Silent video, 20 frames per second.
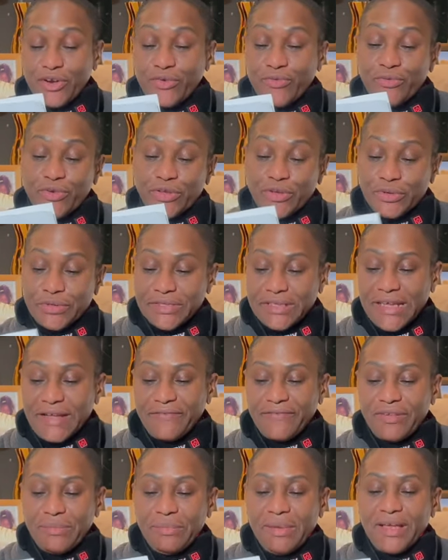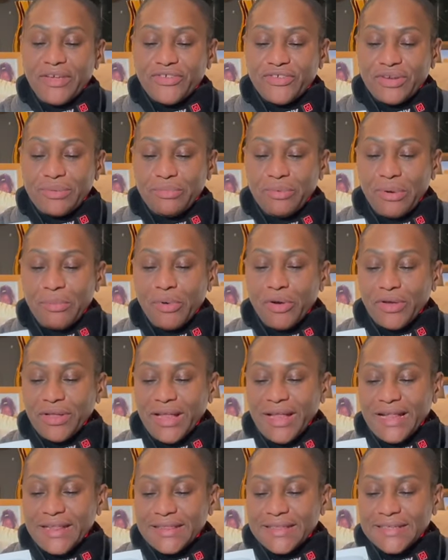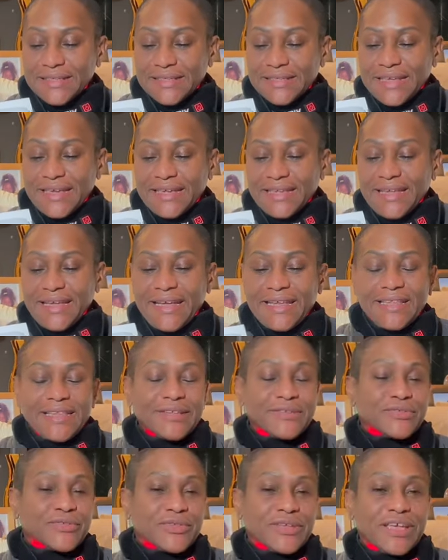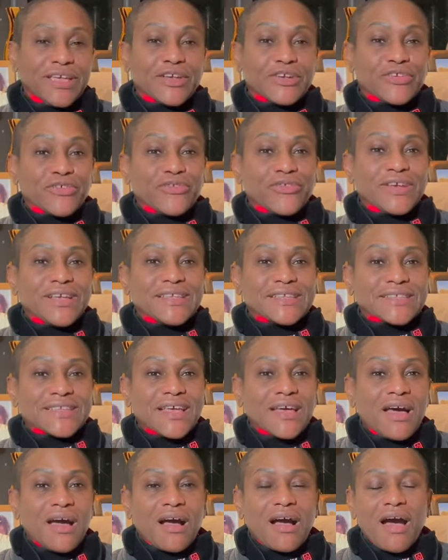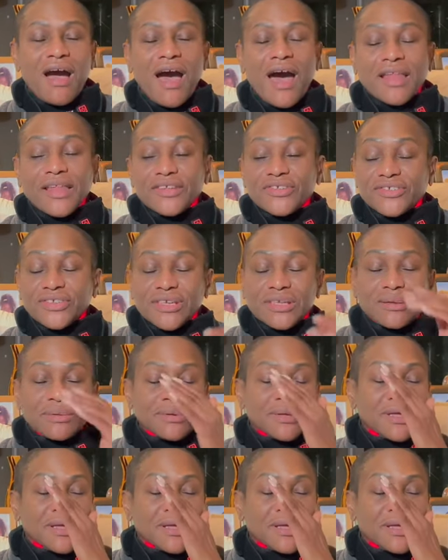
reduce inflammation, promote healthy skin, and in increase collagen